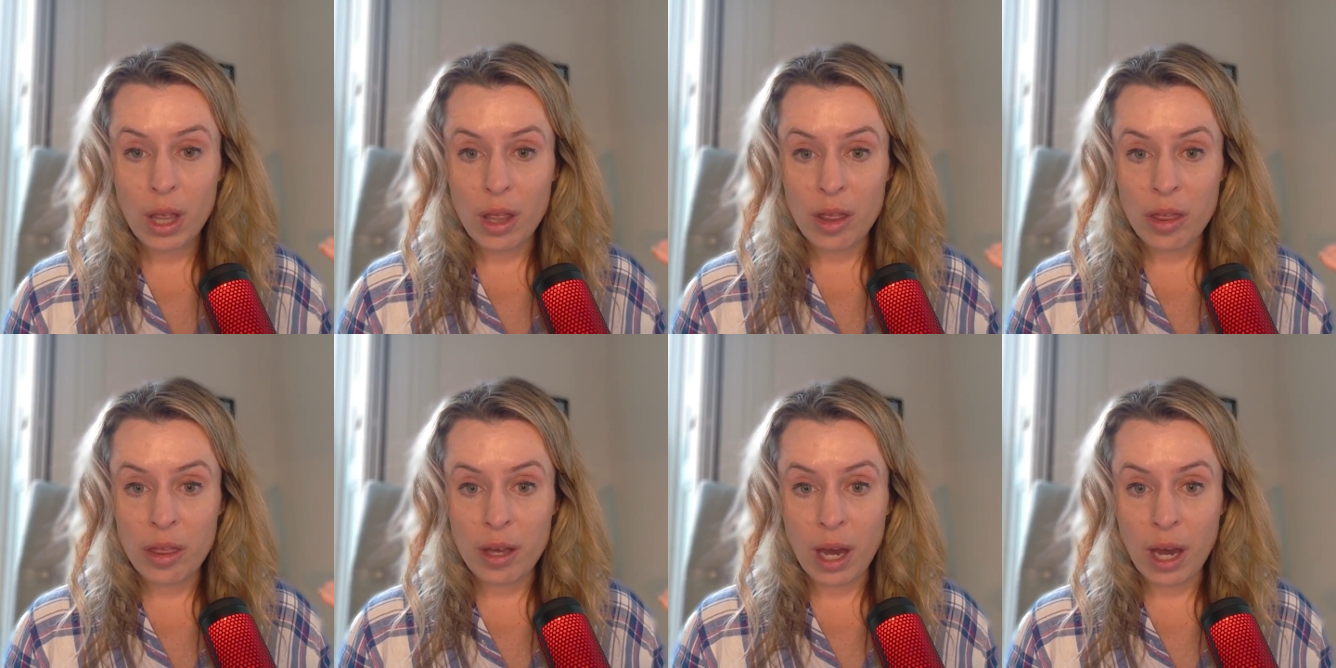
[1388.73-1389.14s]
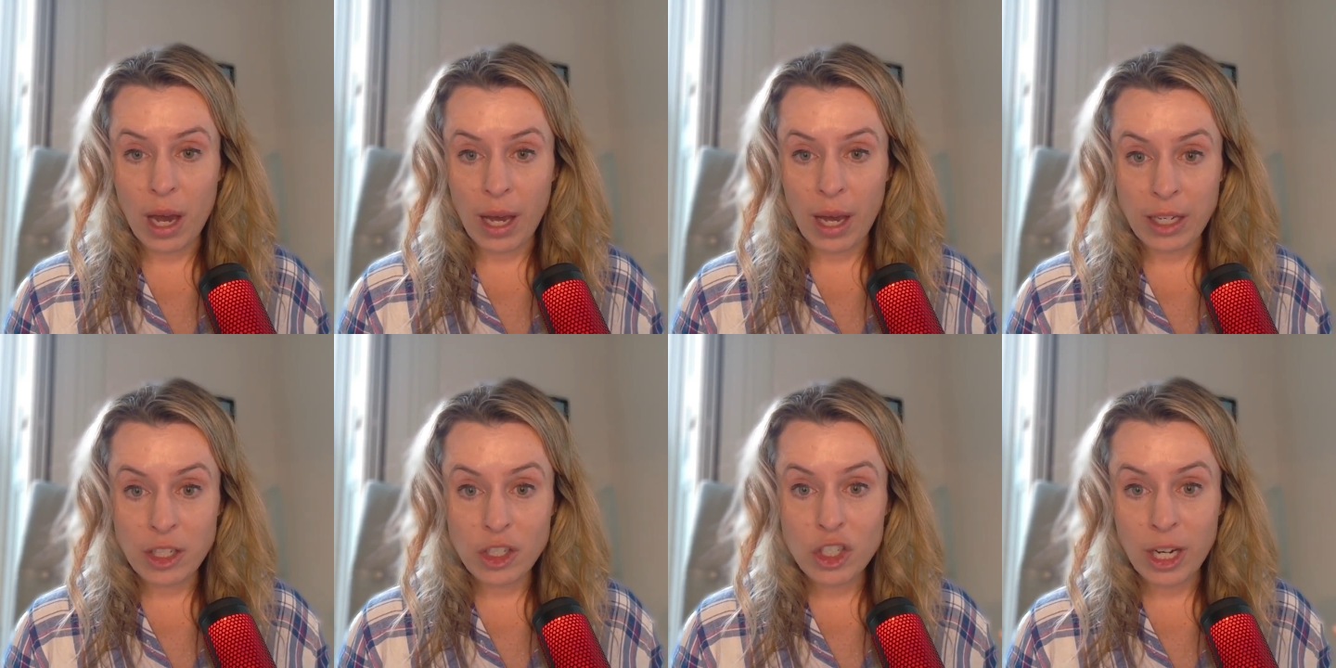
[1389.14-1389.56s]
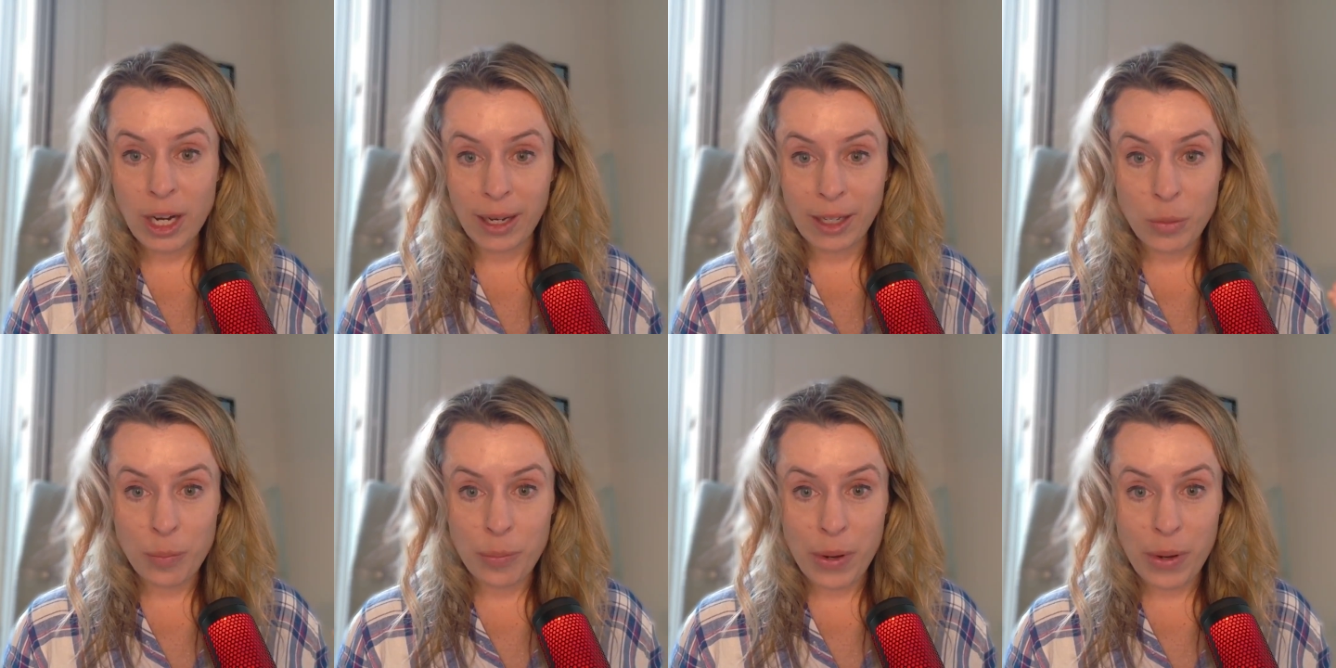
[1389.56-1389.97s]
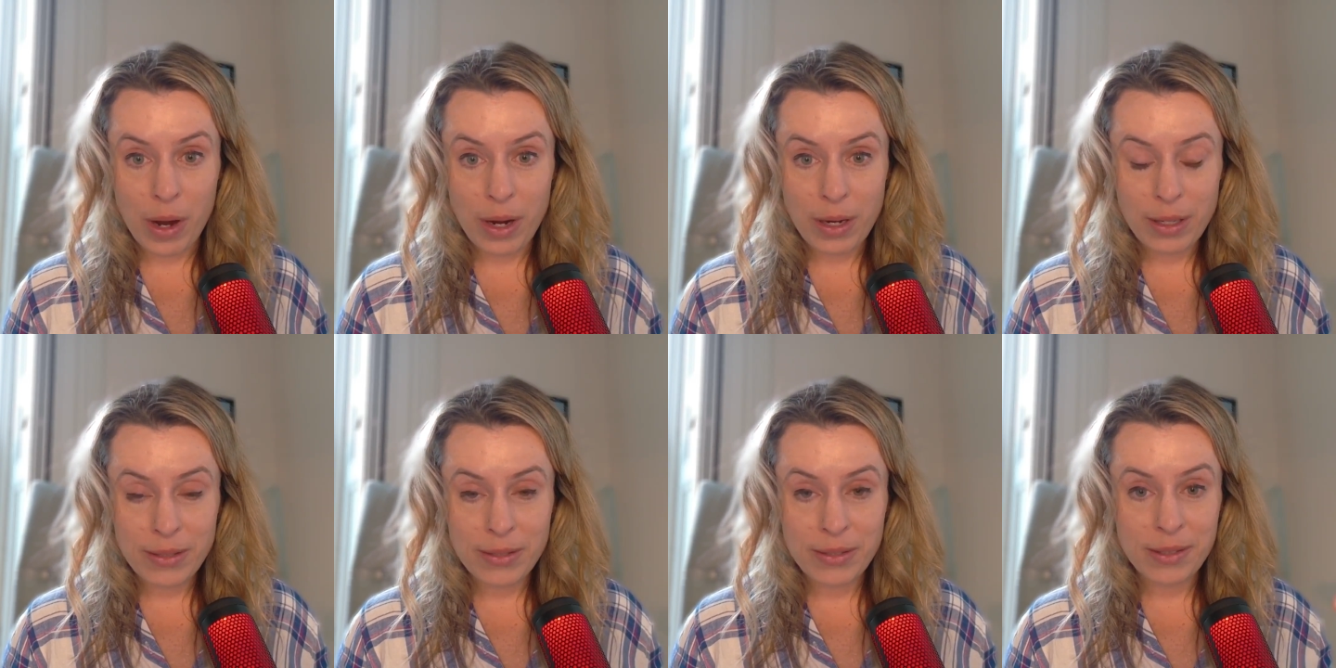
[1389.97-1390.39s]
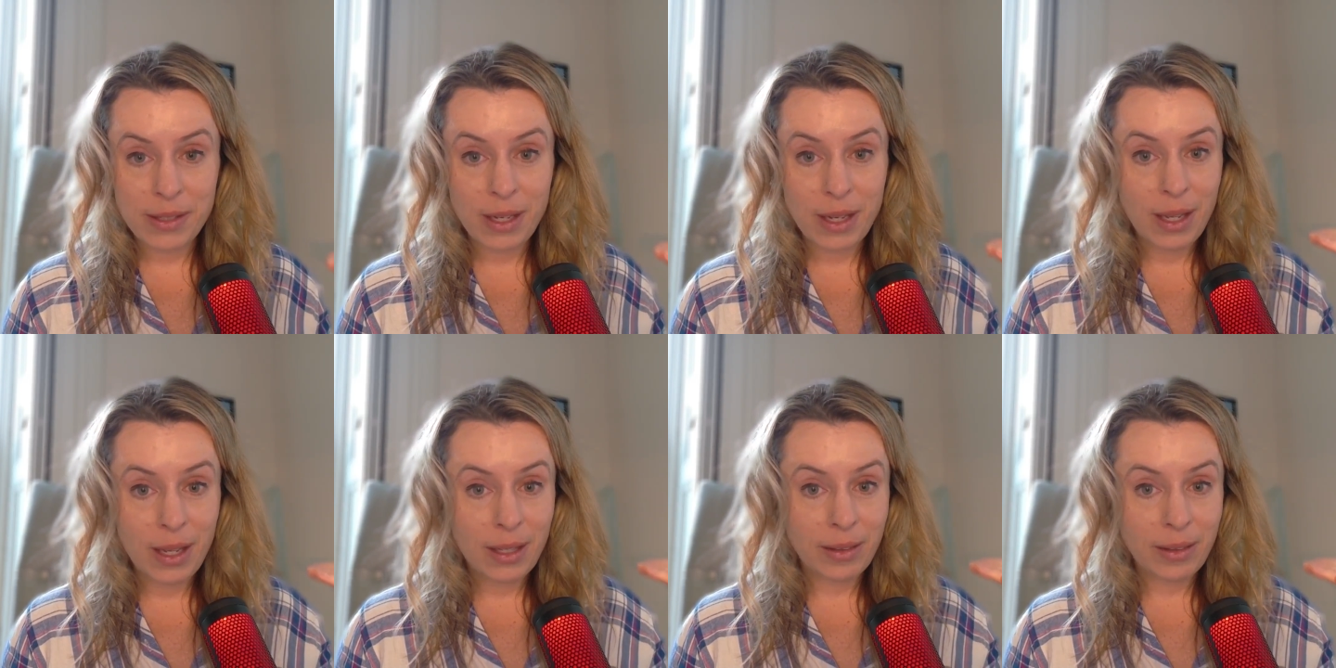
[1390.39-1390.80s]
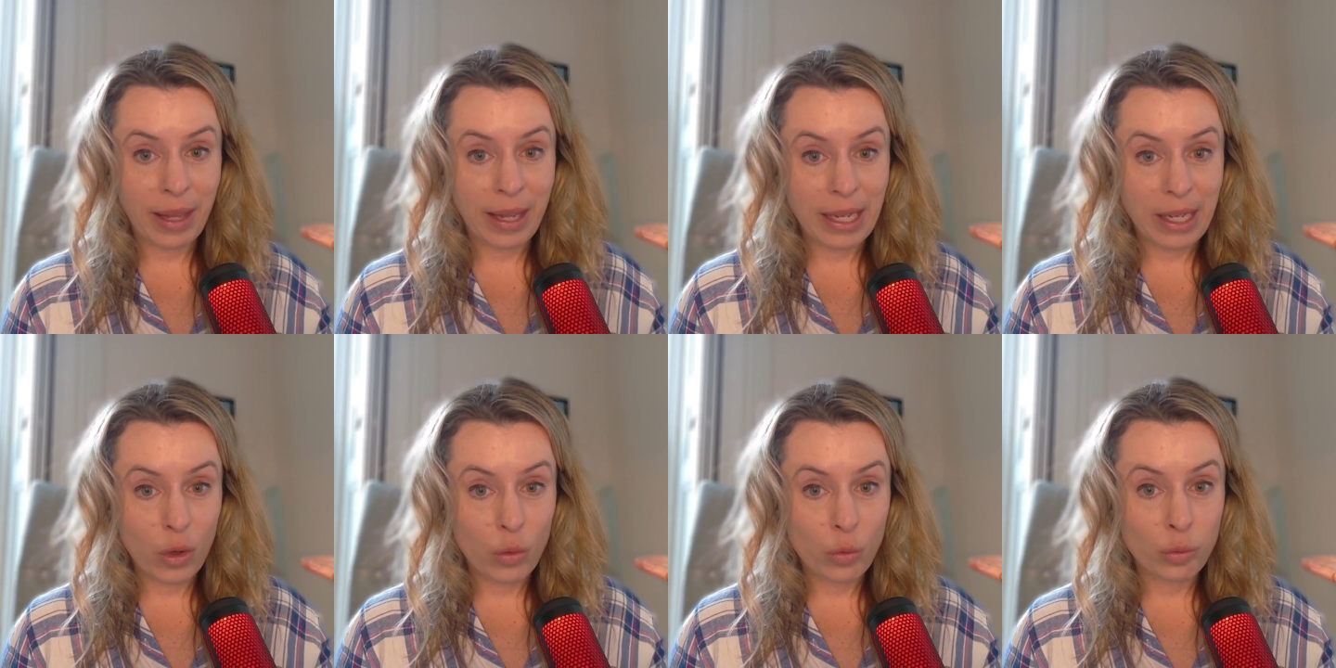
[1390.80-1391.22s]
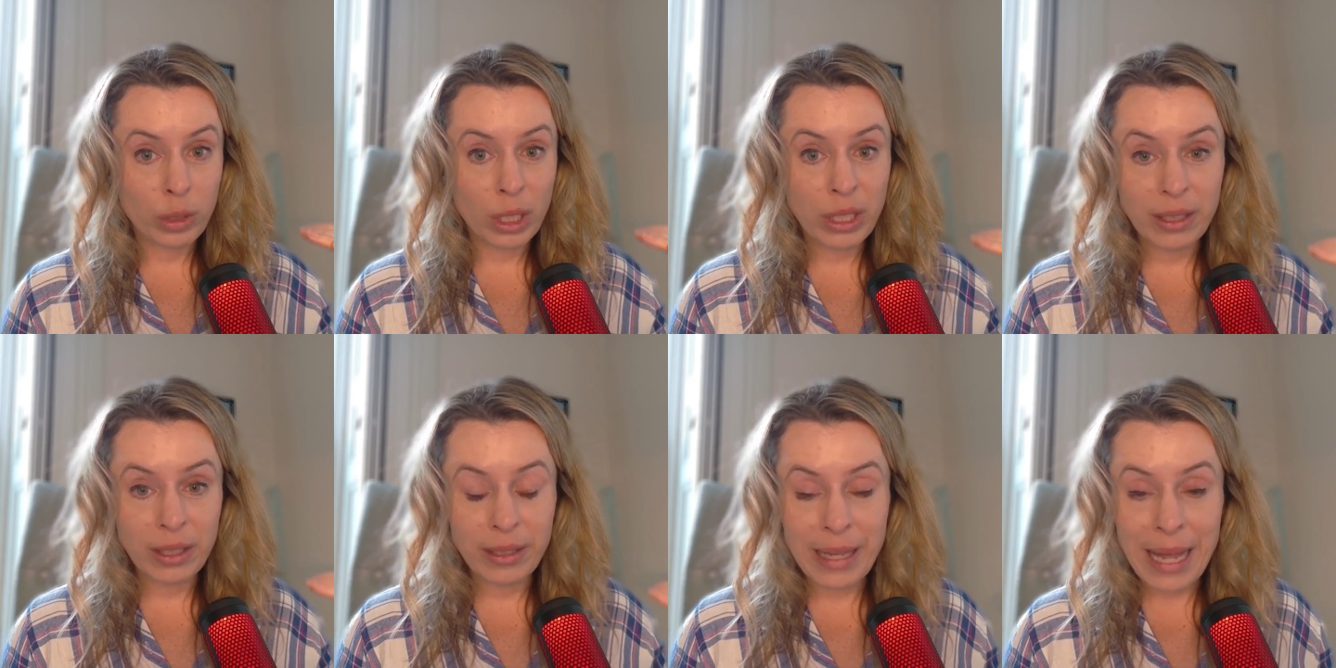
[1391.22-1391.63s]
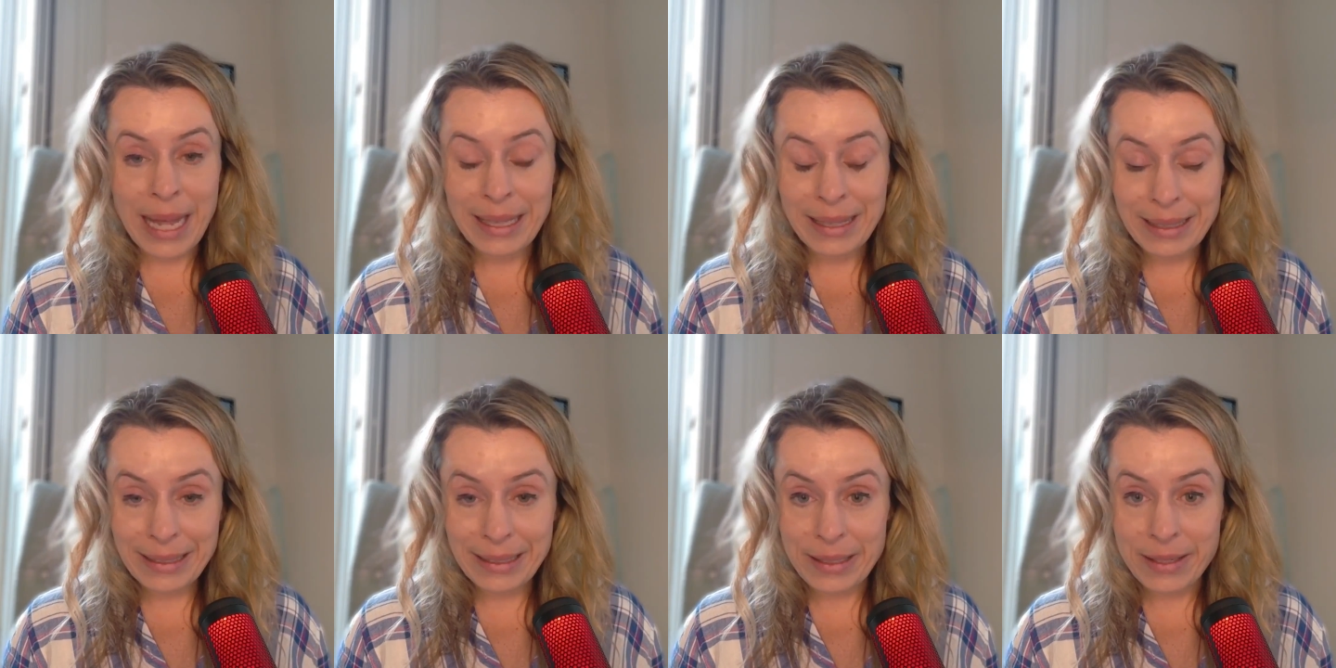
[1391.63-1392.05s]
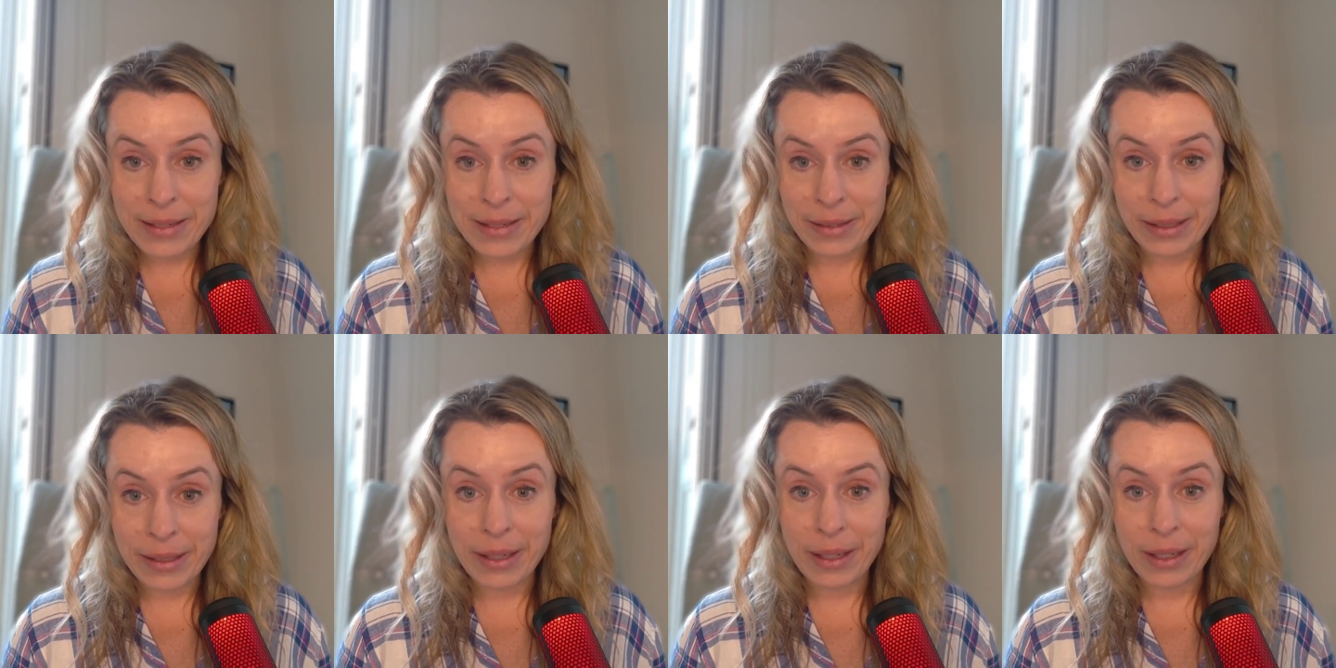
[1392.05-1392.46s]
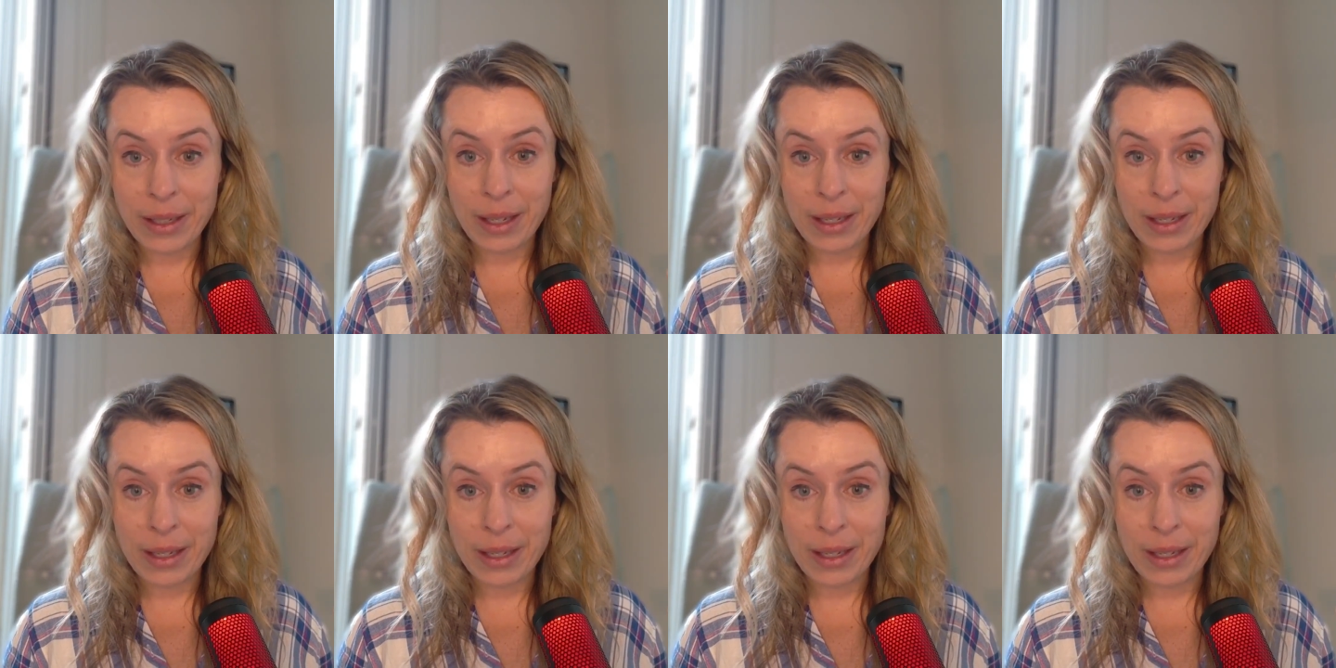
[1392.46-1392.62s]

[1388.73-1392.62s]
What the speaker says: the unchecked box like relentlessly